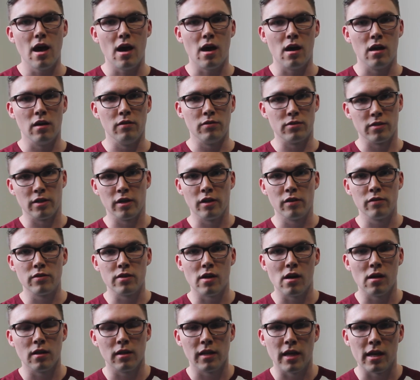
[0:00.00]
I've served
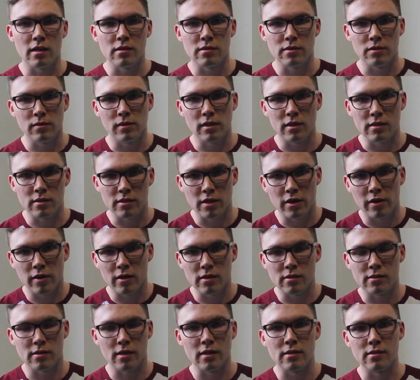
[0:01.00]
on the SU this year
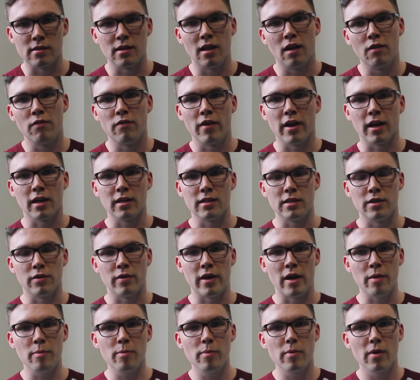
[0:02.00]
as Science and Health Faculty
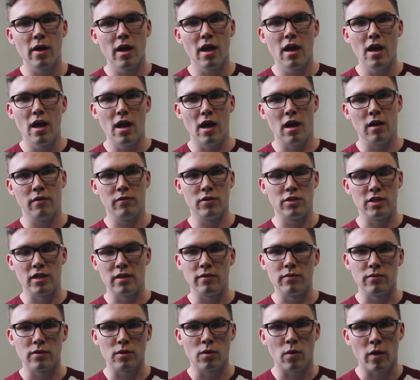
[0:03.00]
Rep. I've
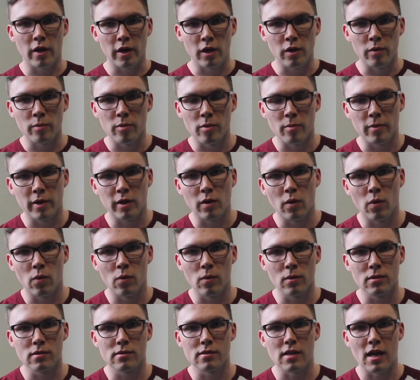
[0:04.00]
achieved quite a number of my
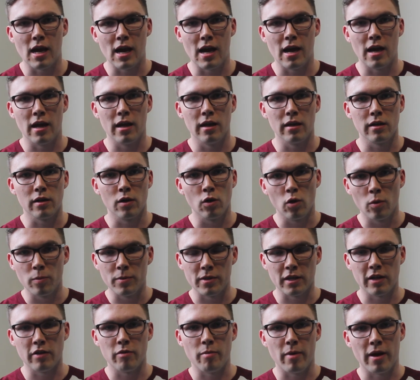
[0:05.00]
goals and I hope
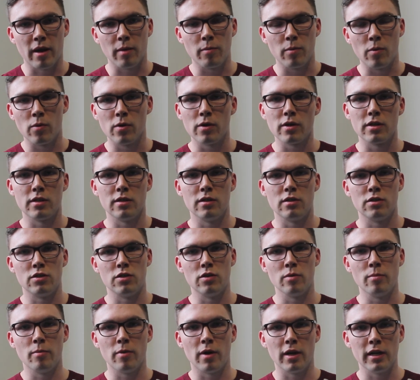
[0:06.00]
to give back more to the
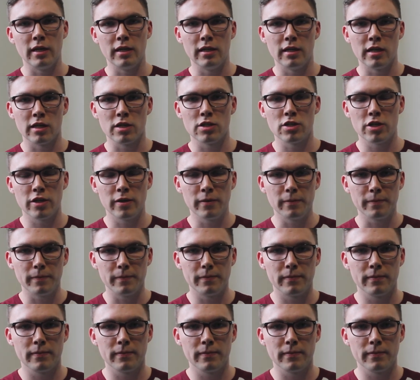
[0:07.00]
student body next year.